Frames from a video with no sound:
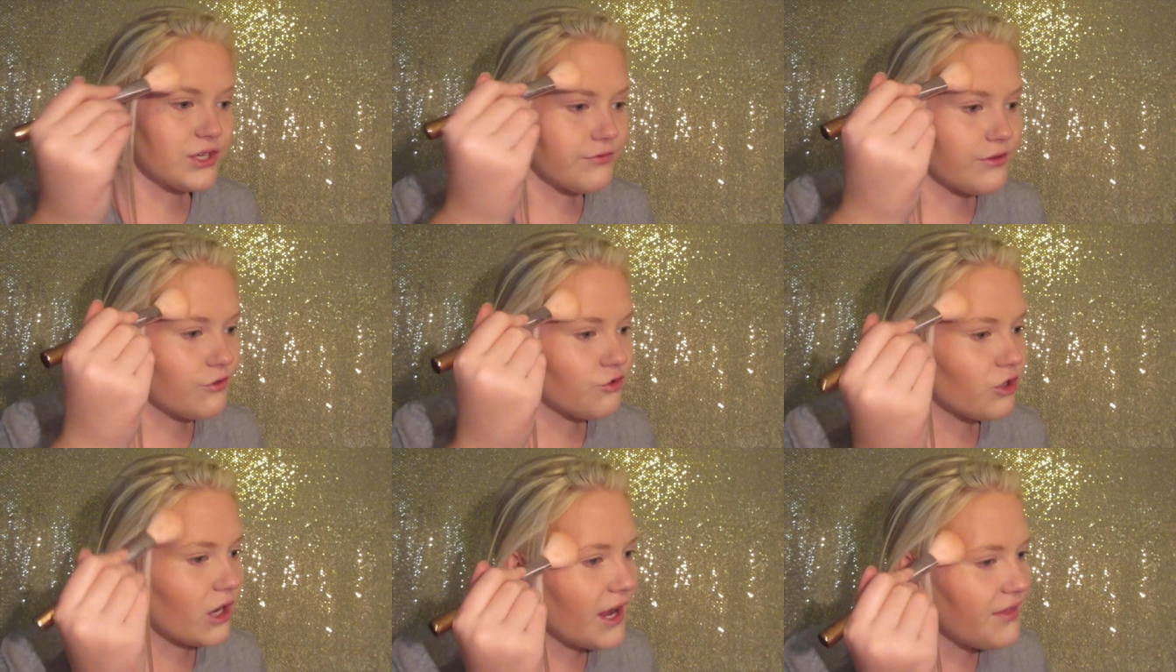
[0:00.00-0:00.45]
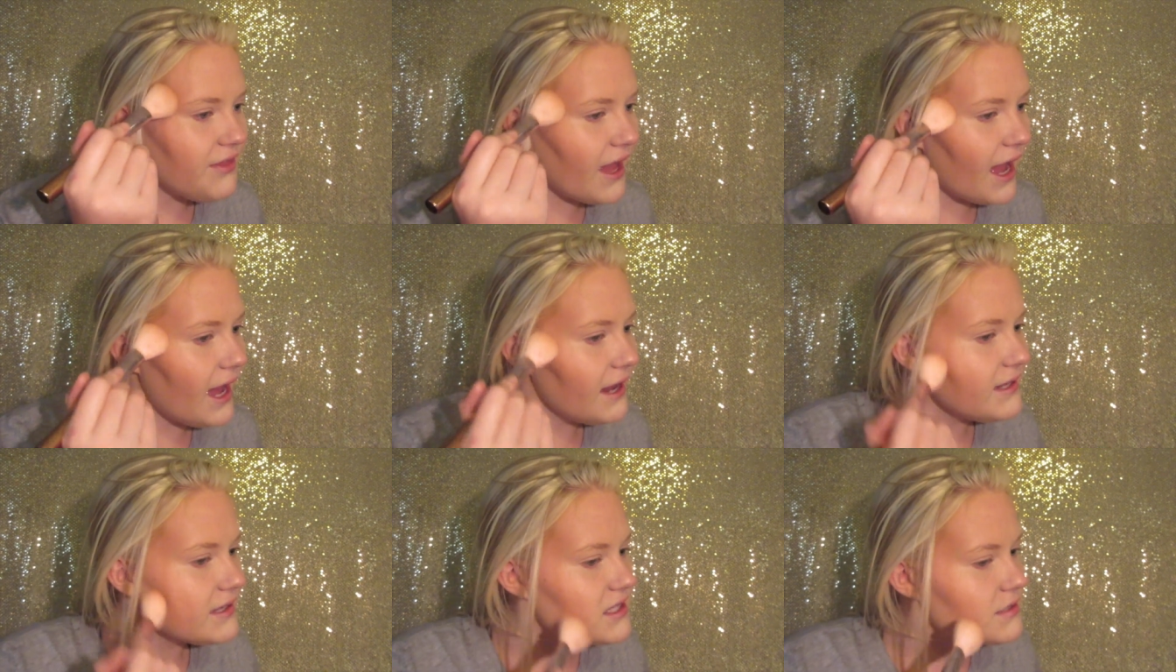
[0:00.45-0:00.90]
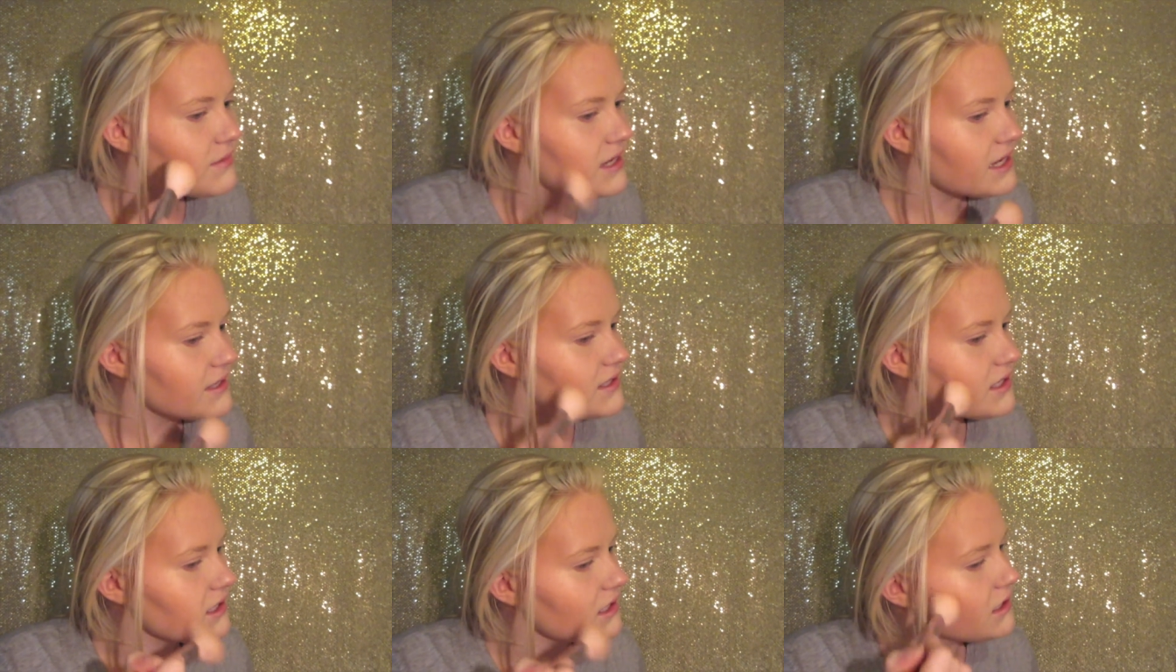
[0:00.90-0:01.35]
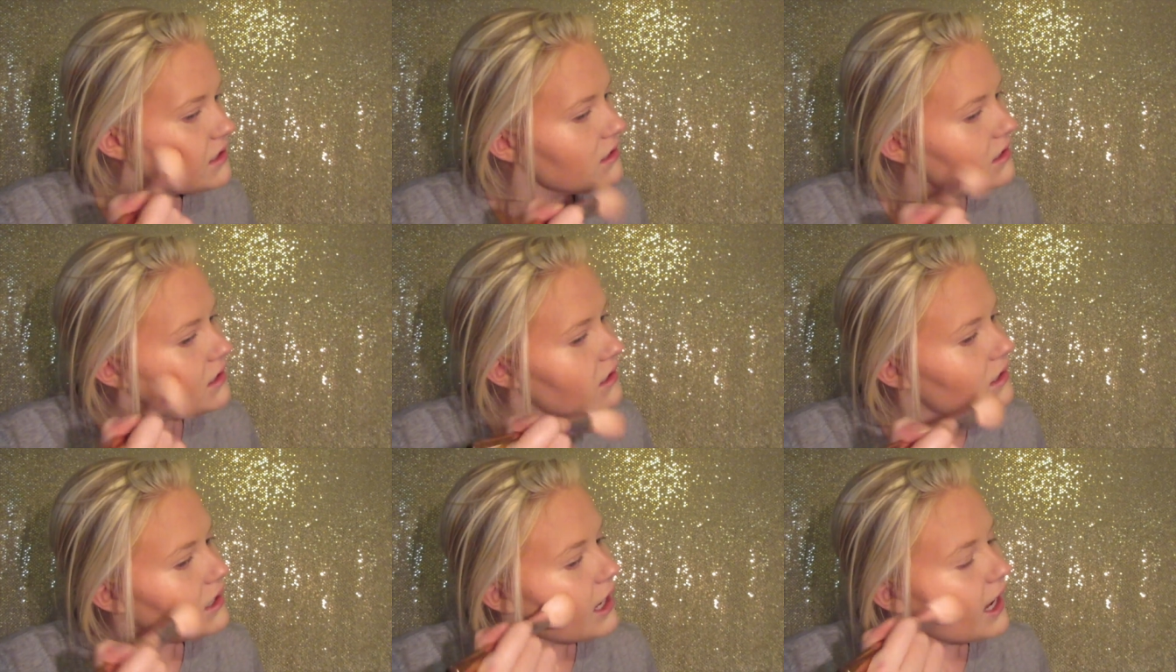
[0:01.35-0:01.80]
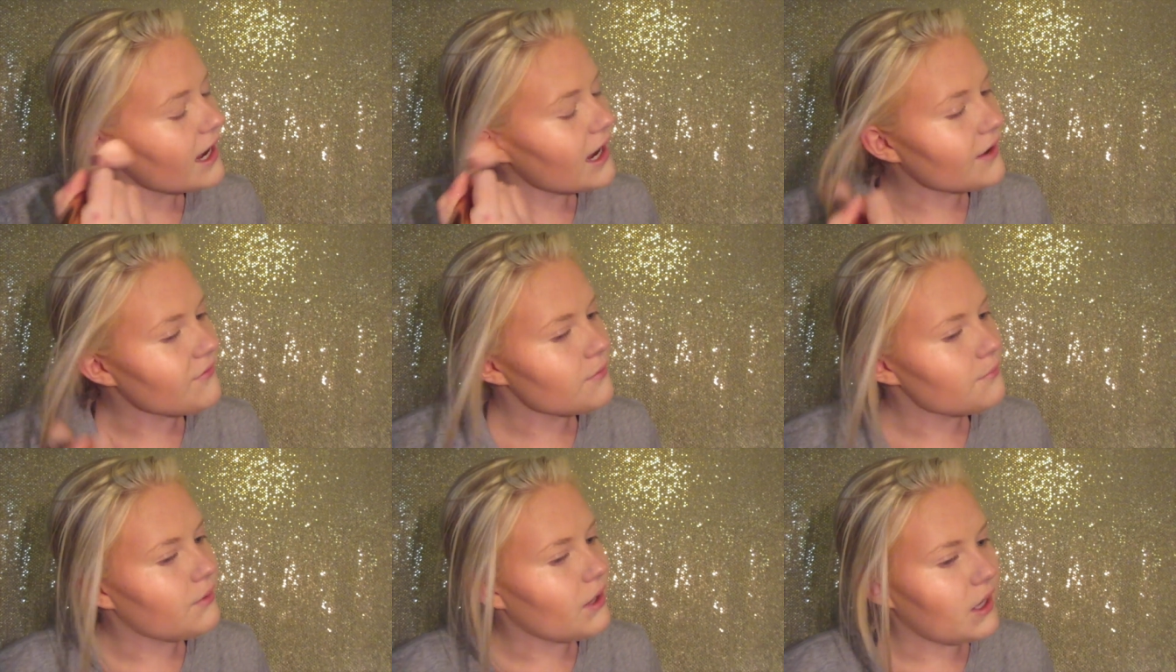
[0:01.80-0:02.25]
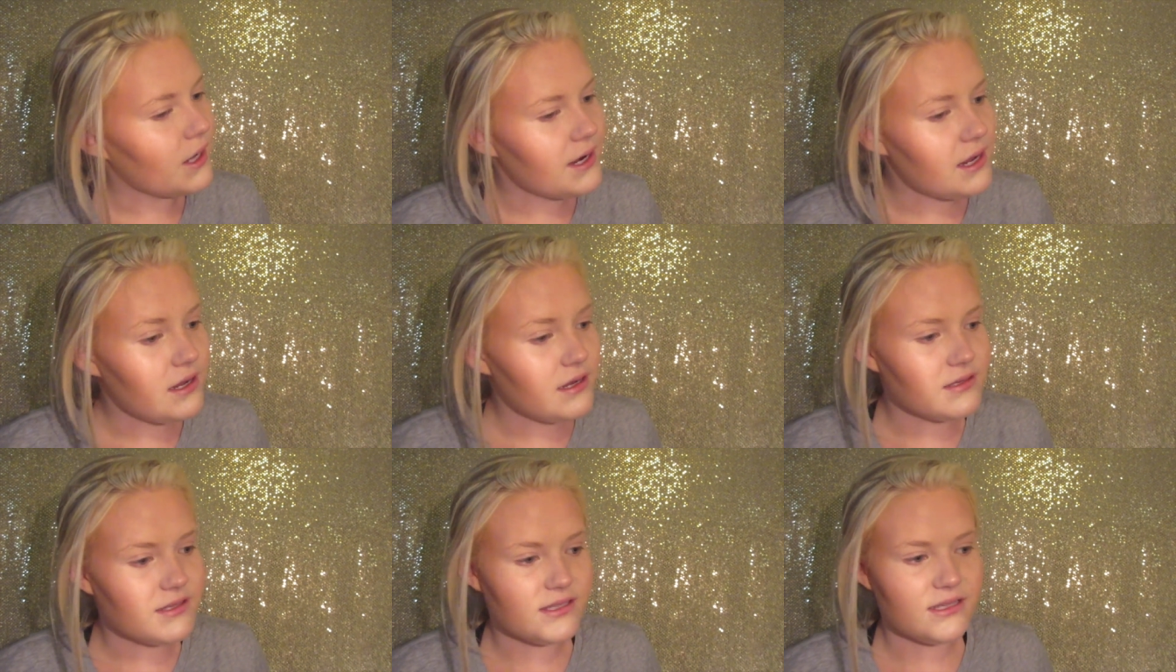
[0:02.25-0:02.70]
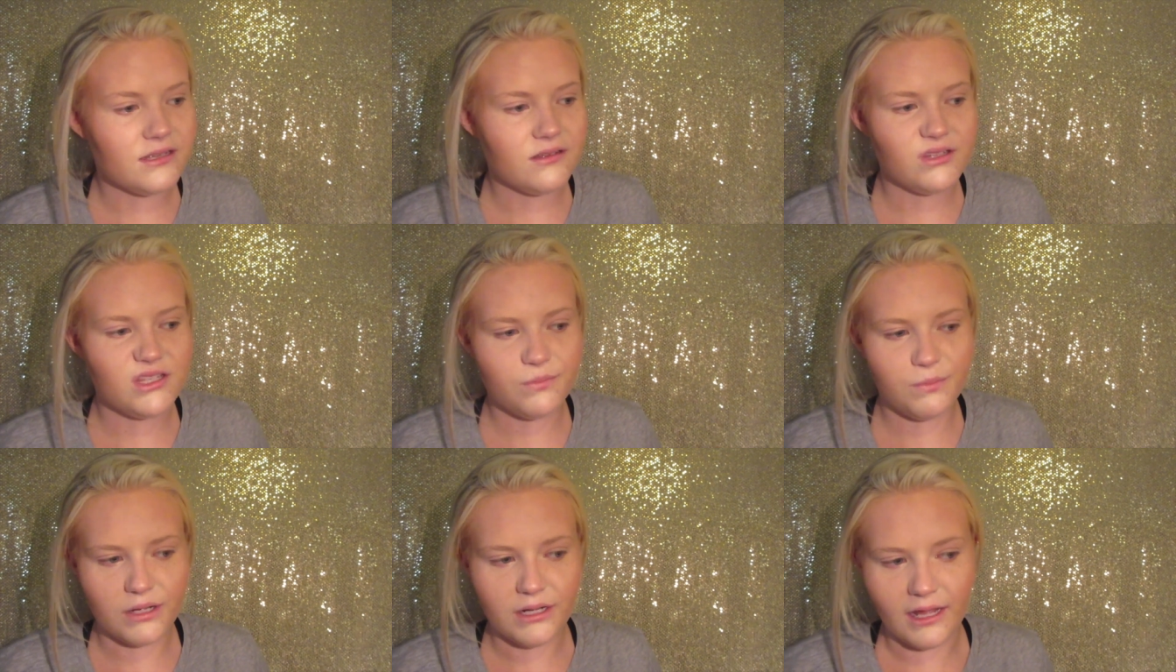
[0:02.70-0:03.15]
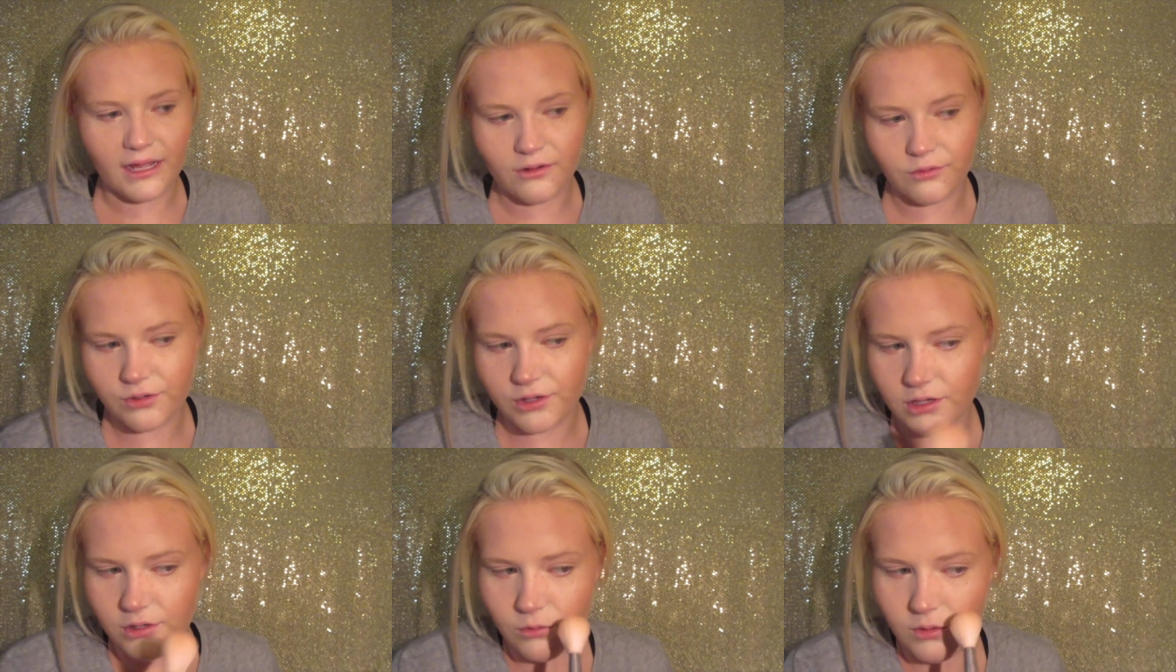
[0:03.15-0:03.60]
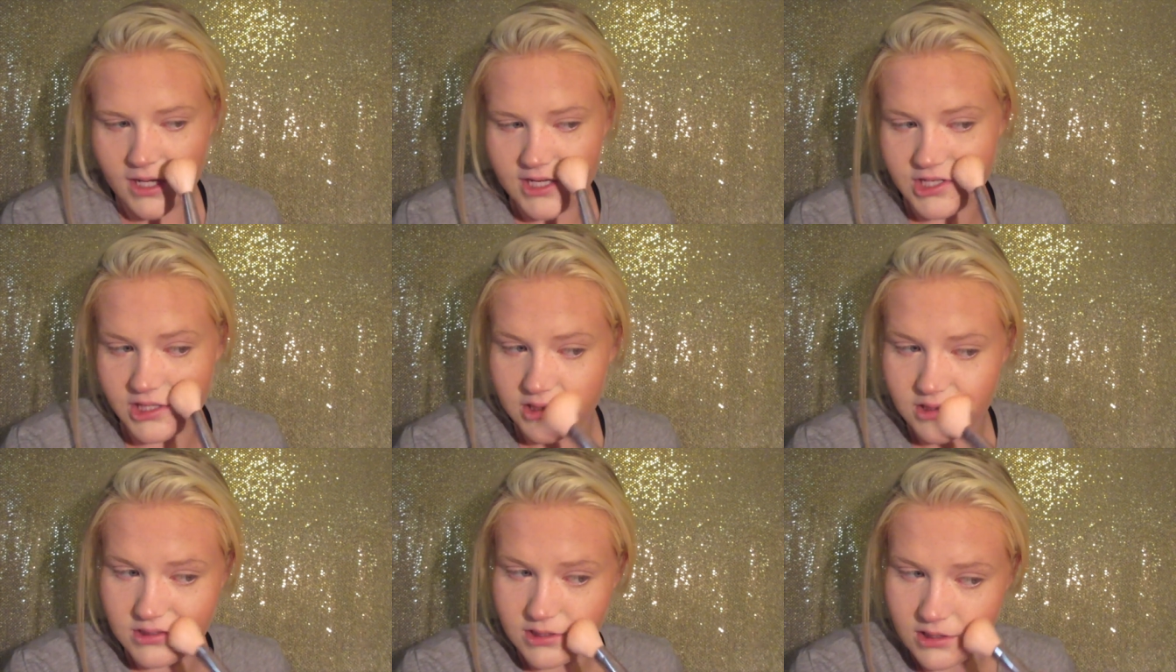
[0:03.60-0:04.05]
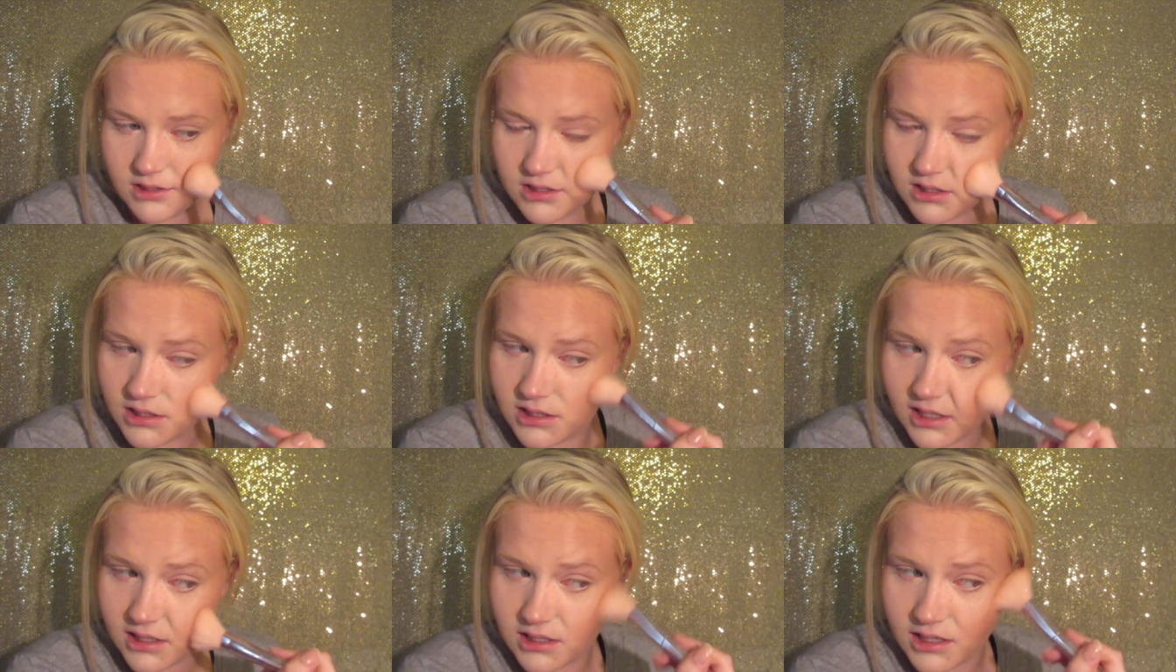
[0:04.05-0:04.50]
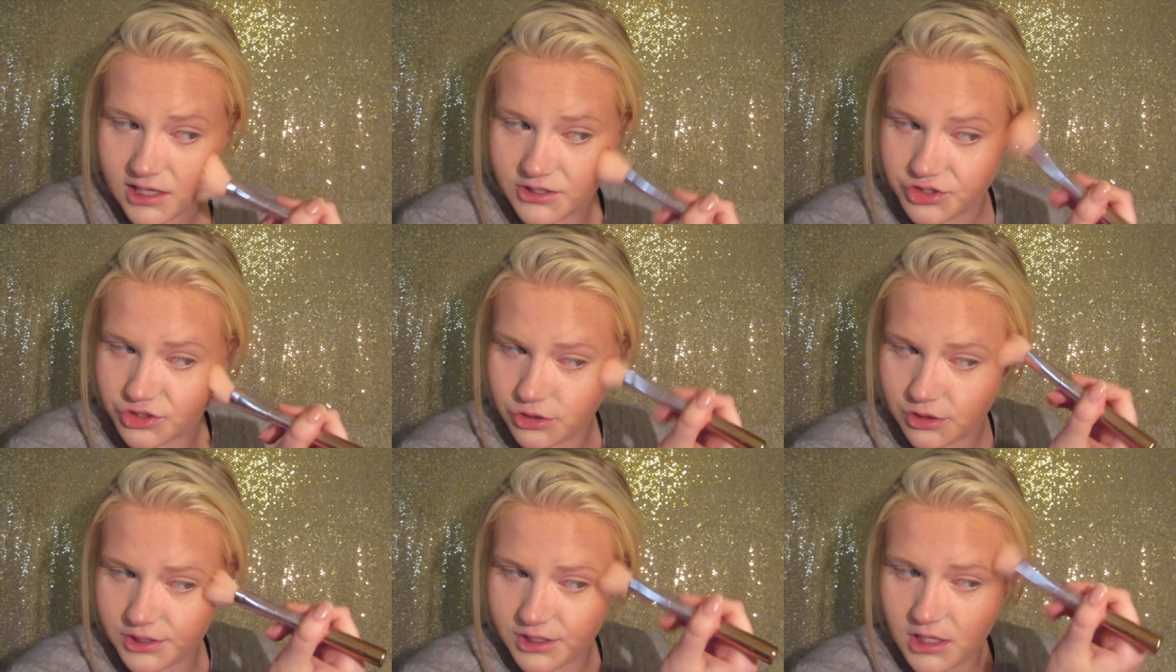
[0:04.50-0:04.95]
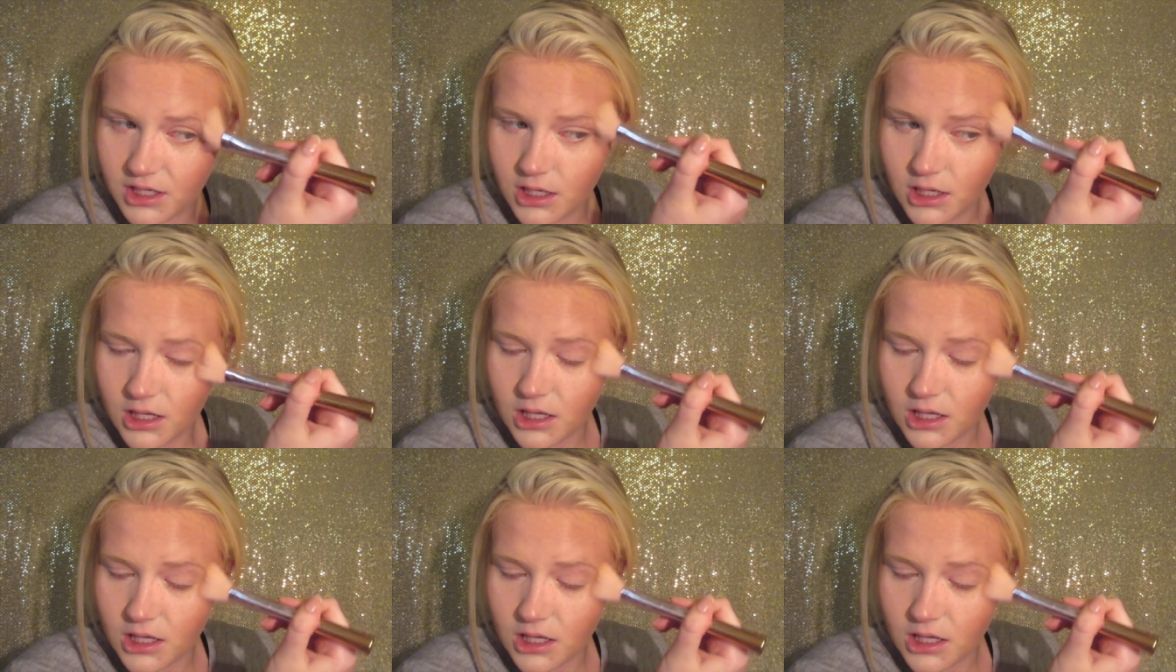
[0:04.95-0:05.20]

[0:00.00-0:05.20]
If you tried that, it's amazing. I haven't bought it since, but I don't know. I just, I should.